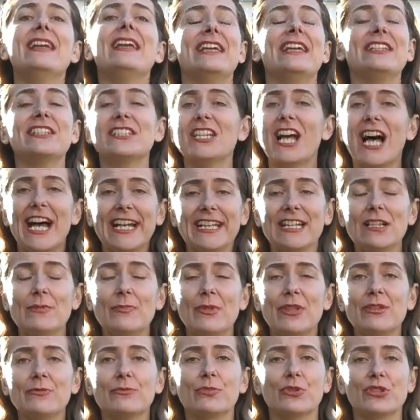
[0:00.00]

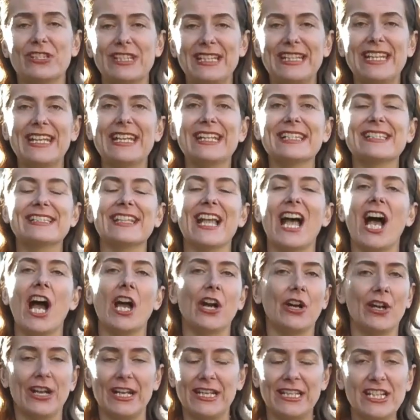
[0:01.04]
entitlement proceedings
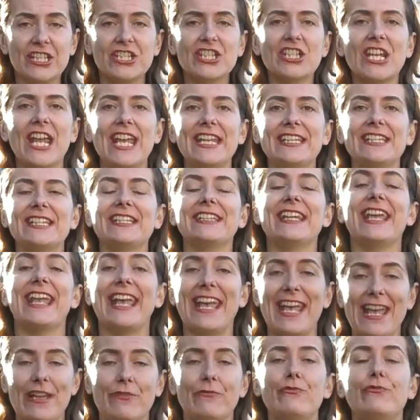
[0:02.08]
are initiated
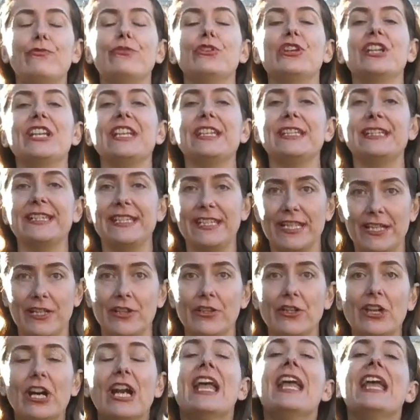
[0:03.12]
every
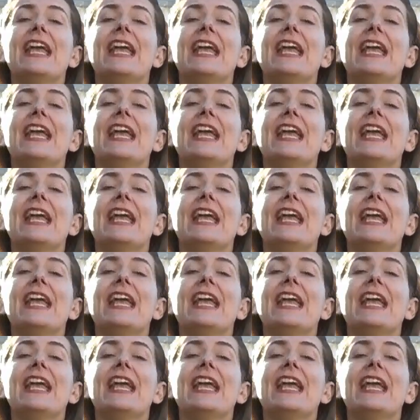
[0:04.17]
year.